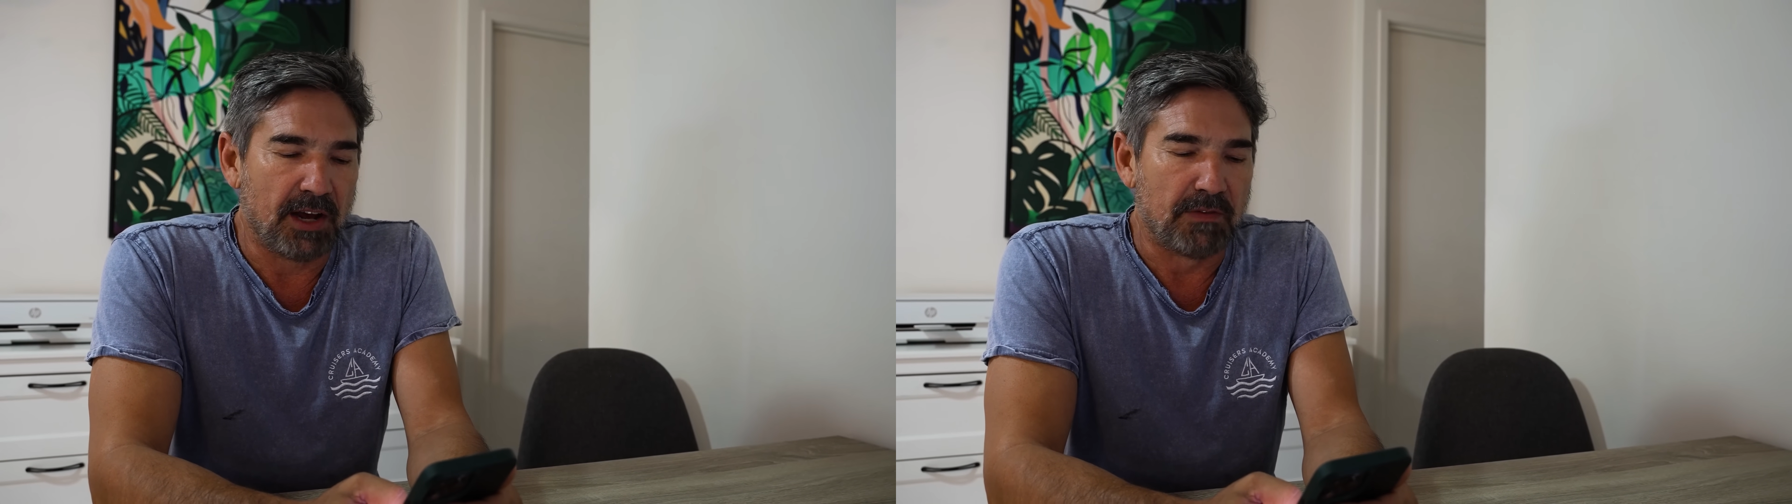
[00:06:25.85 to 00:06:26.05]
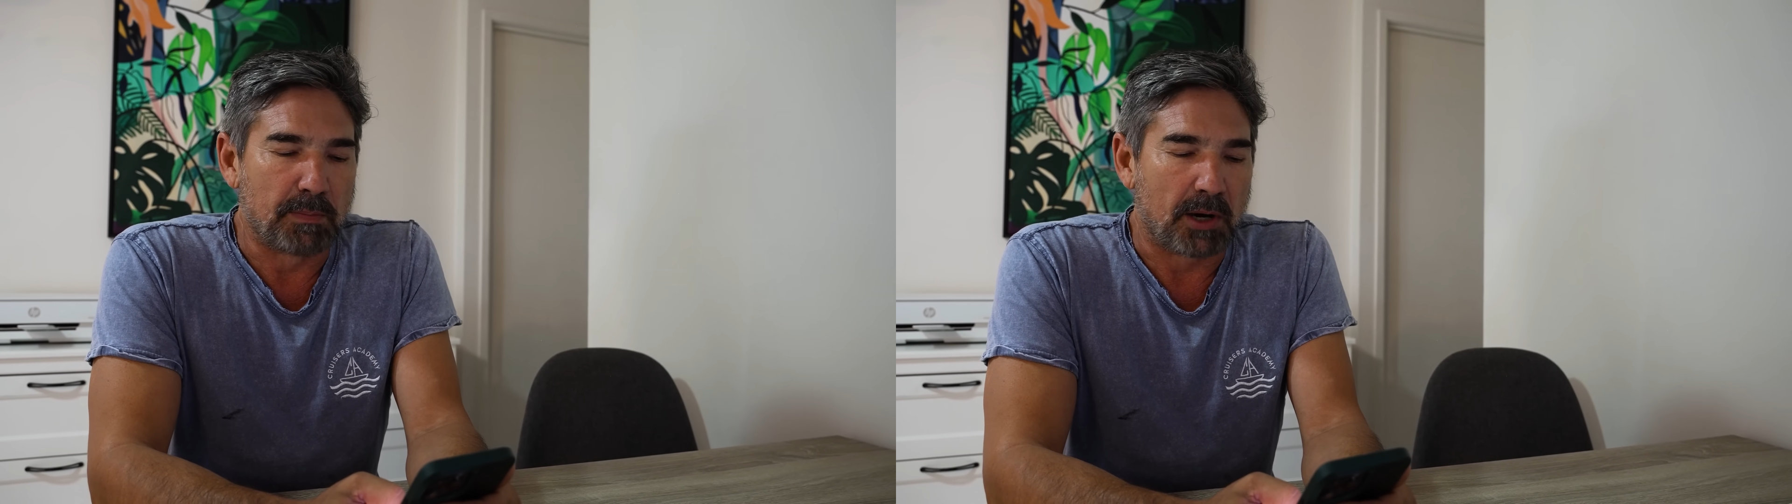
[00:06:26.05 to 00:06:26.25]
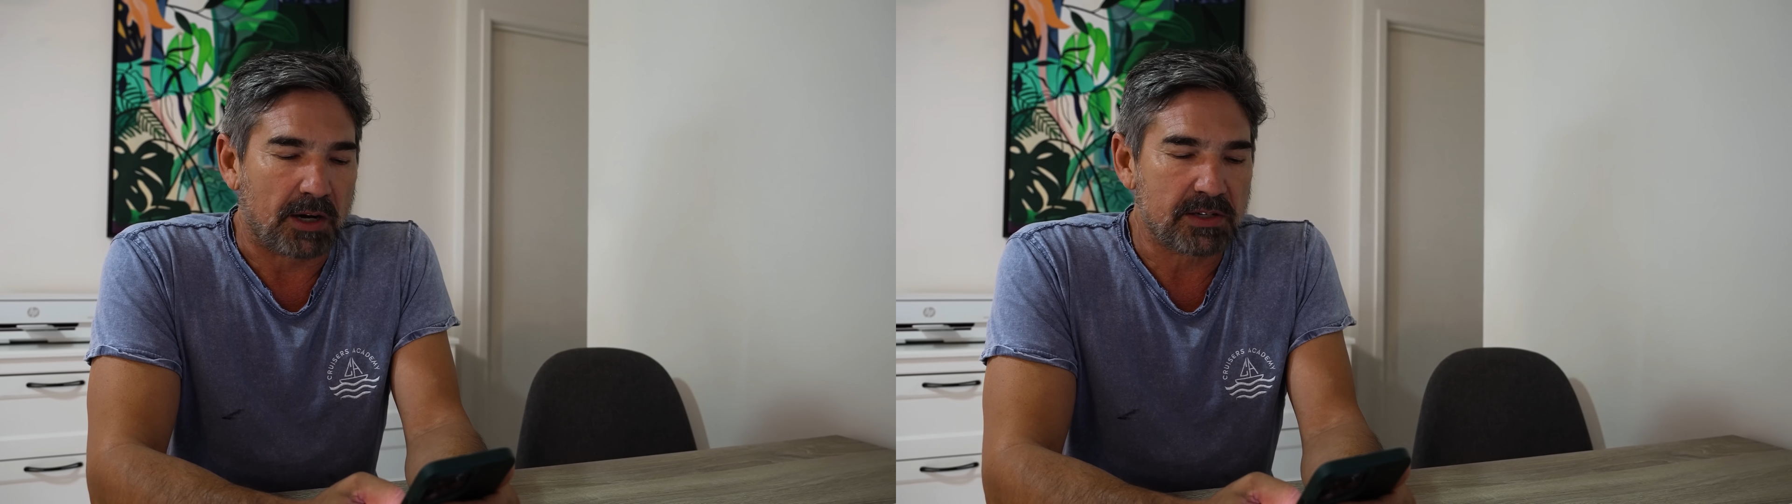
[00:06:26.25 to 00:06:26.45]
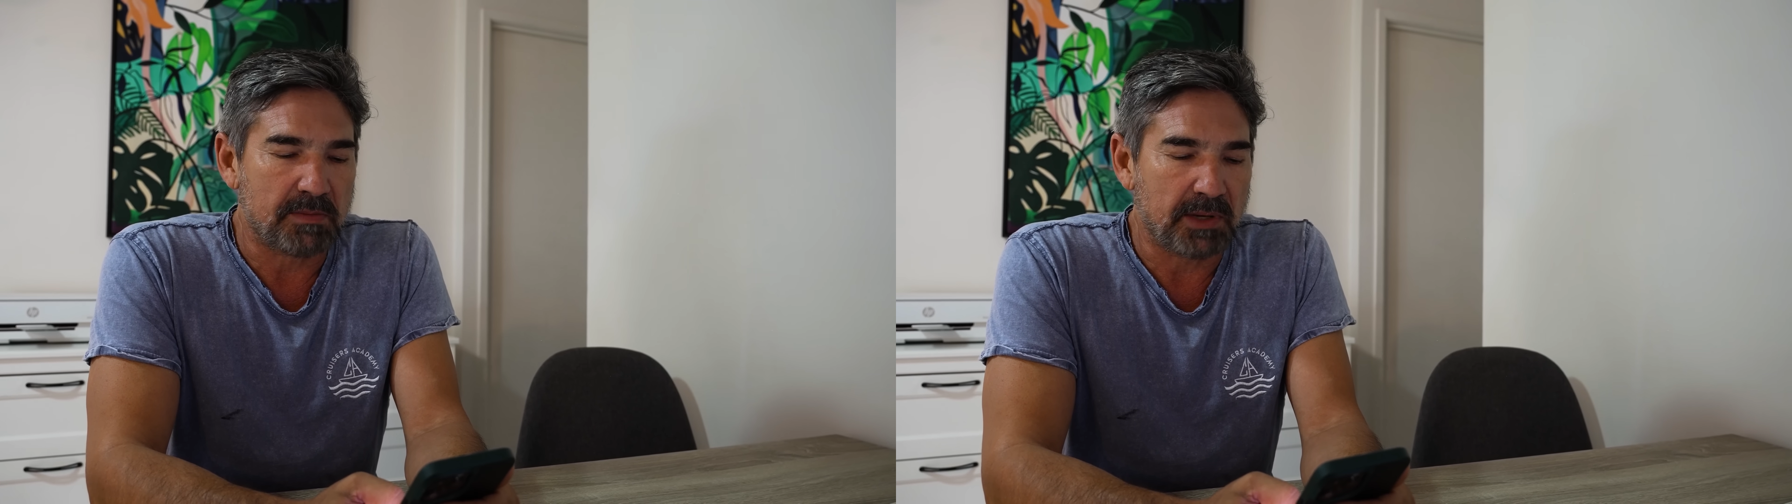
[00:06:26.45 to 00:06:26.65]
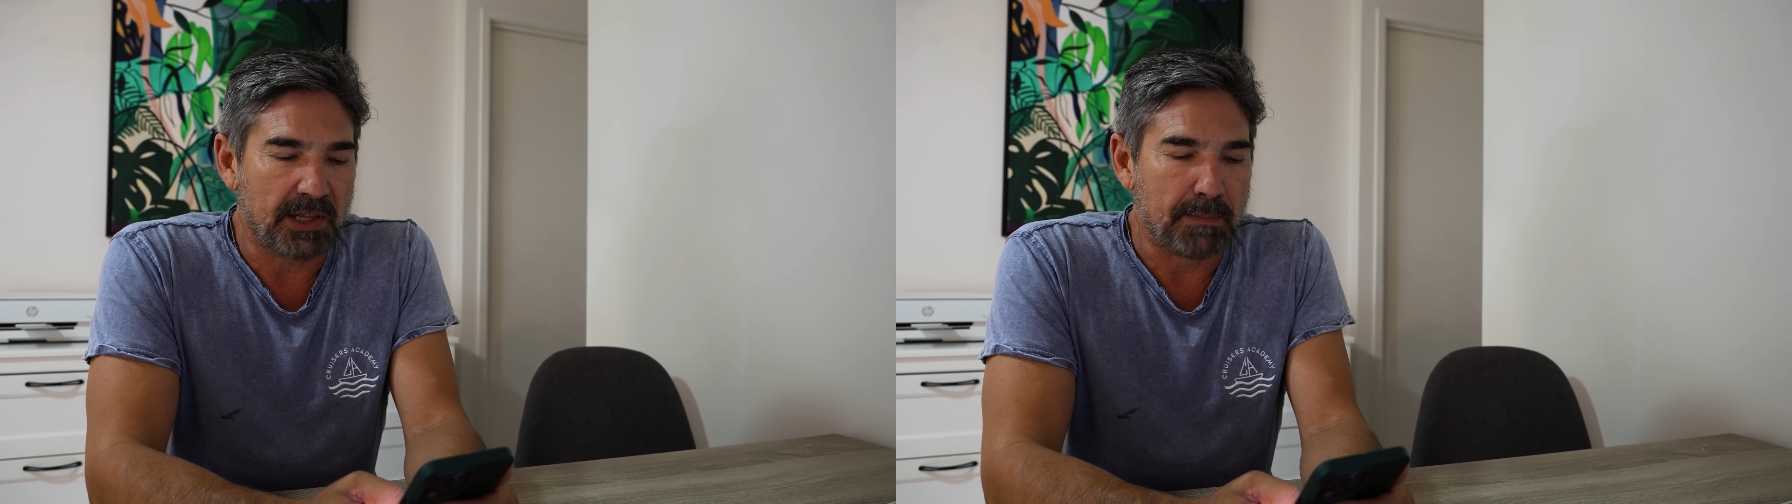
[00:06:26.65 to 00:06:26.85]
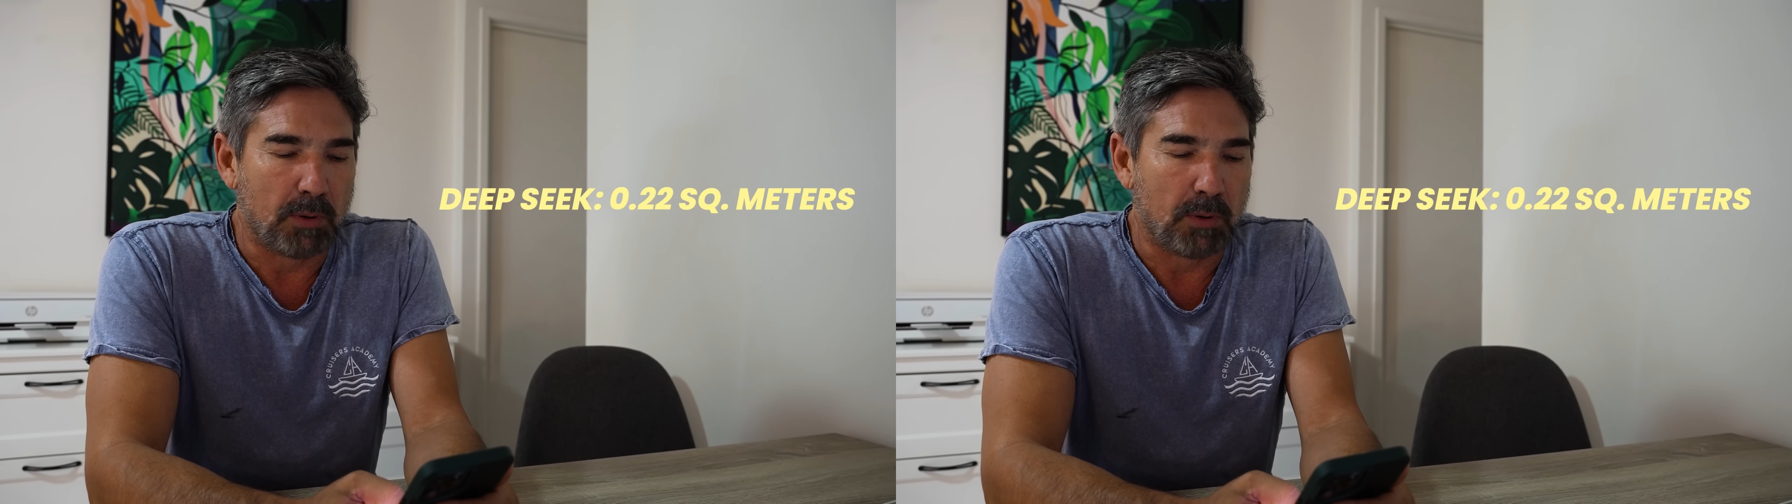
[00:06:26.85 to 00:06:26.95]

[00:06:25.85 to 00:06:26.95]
of approximately